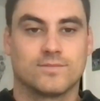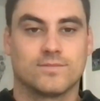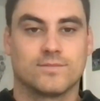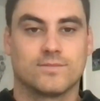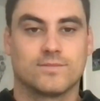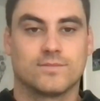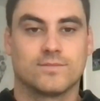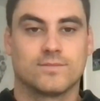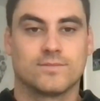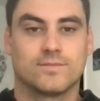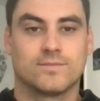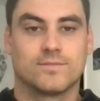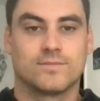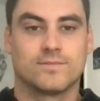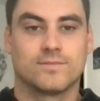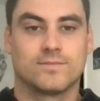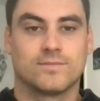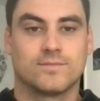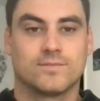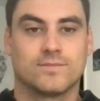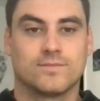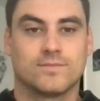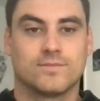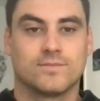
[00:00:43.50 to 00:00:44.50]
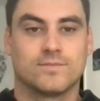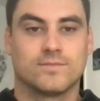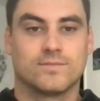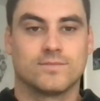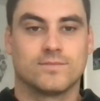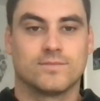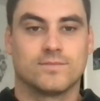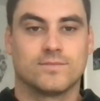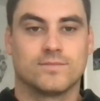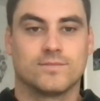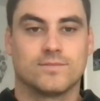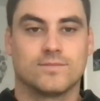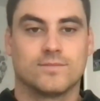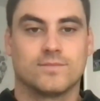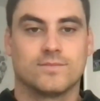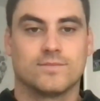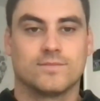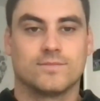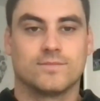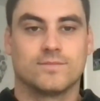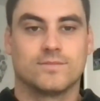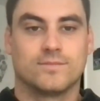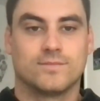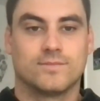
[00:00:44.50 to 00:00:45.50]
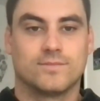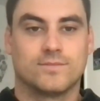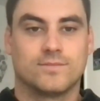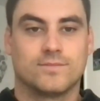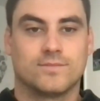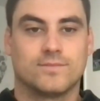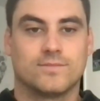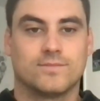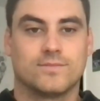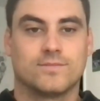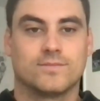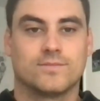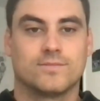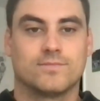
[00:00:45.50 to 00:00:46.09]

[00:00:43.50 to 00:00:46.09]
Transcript: (silent)